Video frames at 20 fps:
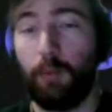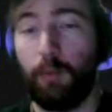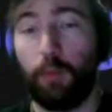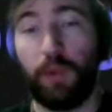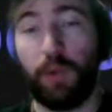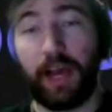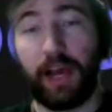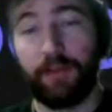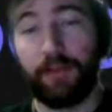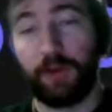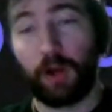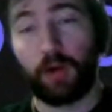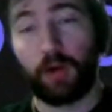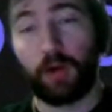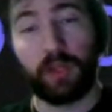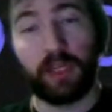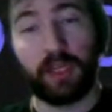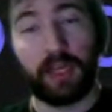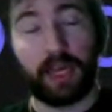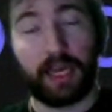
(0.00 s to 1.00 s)
We have not
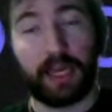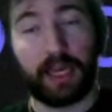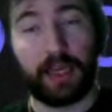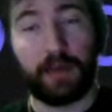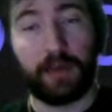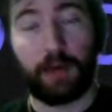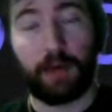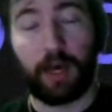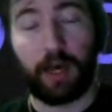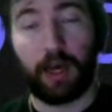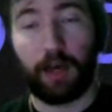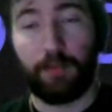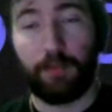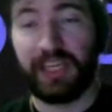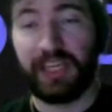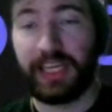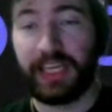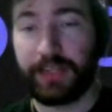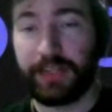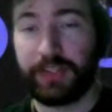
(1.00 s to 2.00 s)
only a
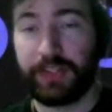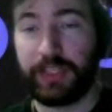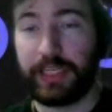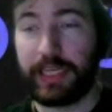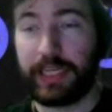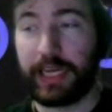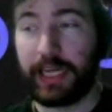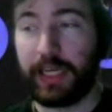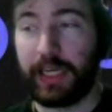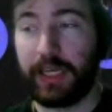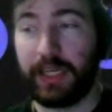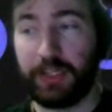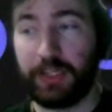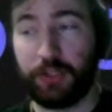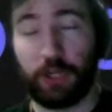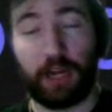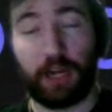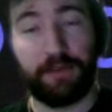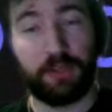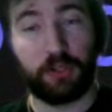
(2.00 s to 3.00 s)
PEAQ SDK
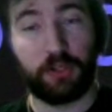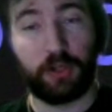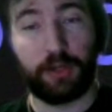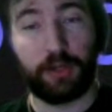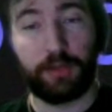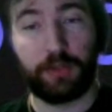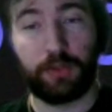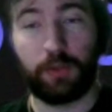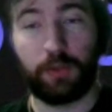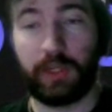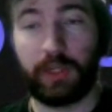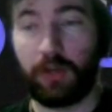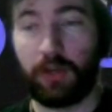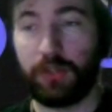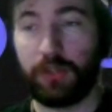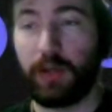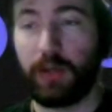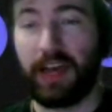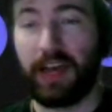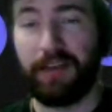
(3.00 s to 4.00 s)
in JavaScript, we
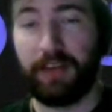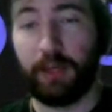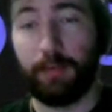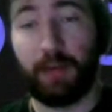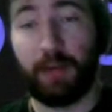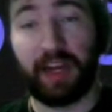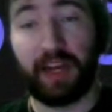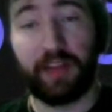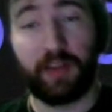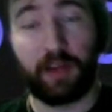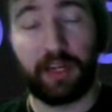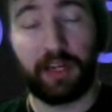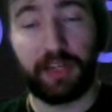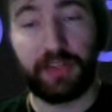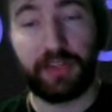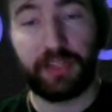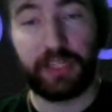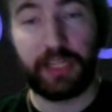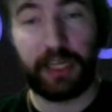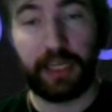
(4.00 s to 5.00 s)
also have a Python
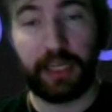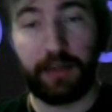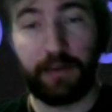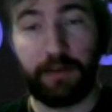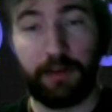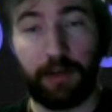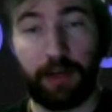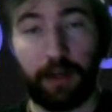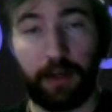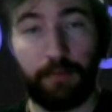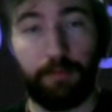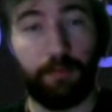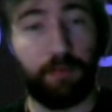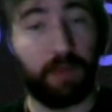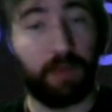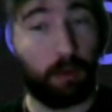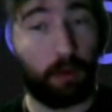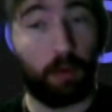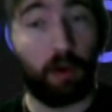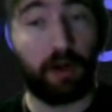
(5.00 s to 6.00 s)
SDK
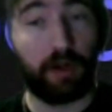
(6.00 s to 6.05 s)
that we're